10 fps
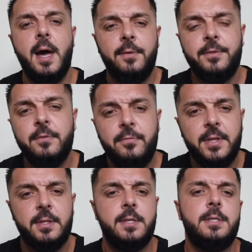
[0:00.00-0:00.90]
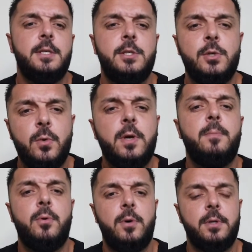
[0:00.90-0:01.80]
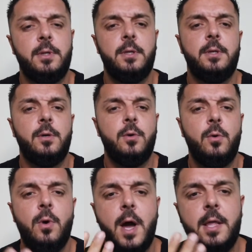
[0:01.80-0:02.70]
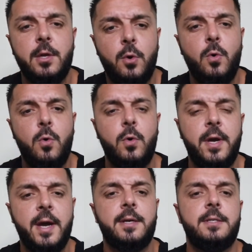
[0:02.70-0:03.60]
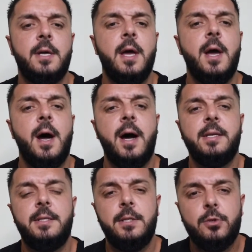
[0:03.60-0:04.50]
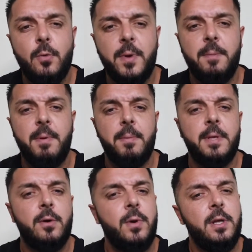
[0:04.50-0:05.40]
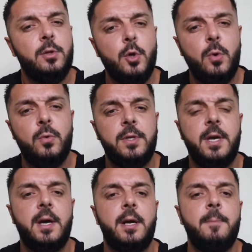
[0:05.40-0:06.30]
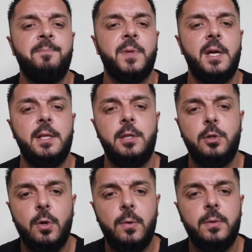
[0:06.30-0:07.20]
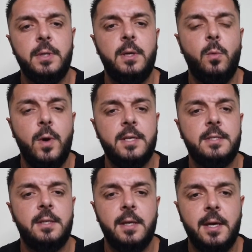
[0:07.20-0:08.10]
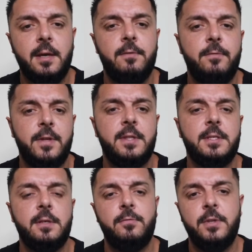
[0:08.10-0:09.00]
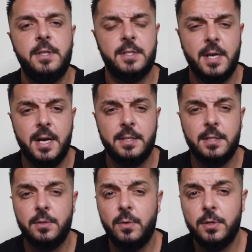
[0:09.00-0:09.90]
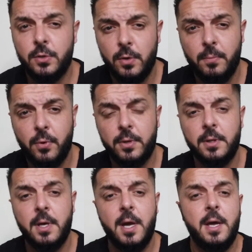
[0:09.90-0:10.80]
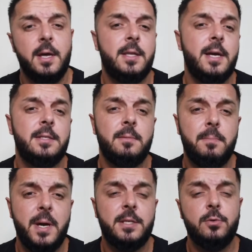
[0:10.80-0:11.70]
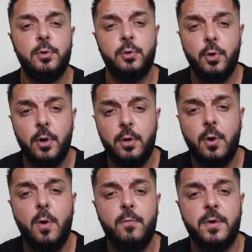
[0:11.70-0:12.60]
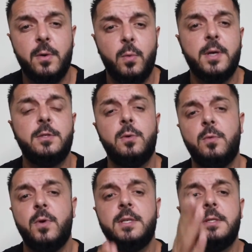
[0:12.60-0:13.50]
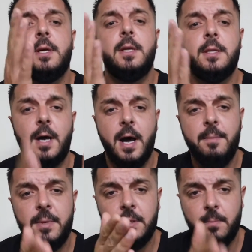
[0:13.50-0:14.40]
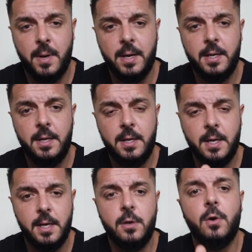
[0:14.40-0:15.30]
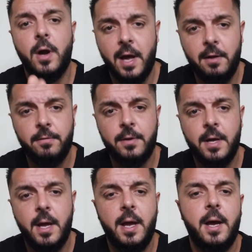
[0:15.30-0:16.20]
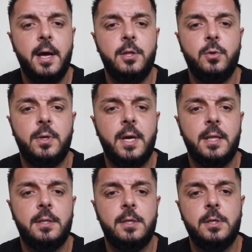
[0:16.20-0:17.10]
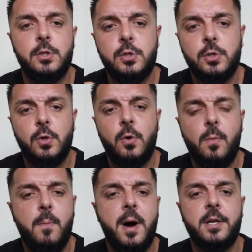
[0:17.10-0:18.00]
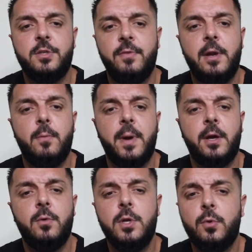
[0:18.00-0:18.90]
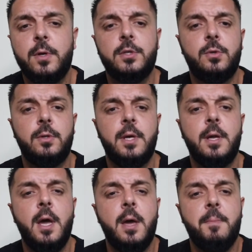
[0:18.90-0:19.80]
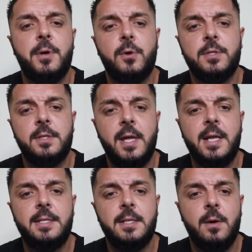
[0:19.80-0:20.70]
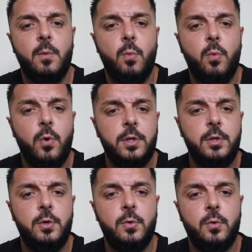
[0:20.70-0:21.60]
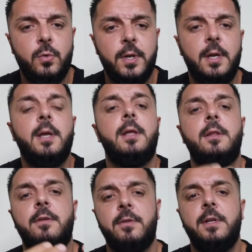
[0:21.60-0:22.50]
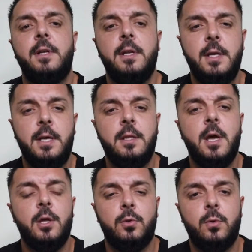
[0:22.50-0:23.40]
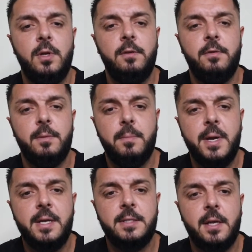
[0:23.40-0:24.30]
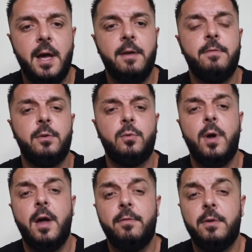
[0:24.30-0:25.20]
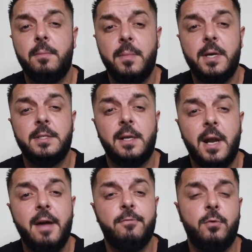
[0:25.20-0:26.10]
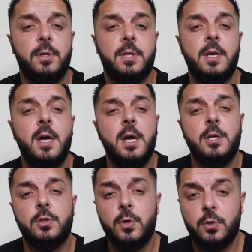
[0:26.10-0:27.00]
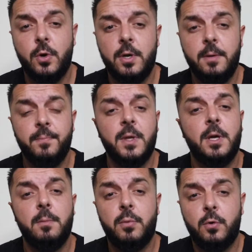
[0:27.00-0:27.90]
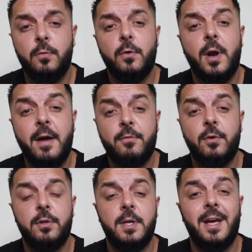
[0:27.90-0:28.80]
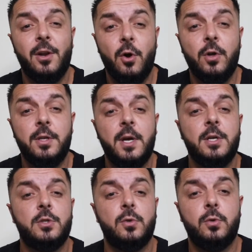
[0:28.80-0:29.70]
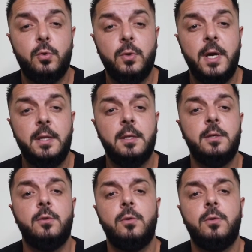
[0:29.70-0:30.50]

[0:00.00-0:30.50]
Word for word: health and fitness is so important and who cares i see so many people they really don't care and then don't invest in fitness and fitness guys is really so important it has the best return of invest you invest time and money in your health and you get so much value back. You need to understand that because that's what you really definitely need to live an amazing life and to have an amazing life quality. So it's gonna improve your life quality a lot. So do that,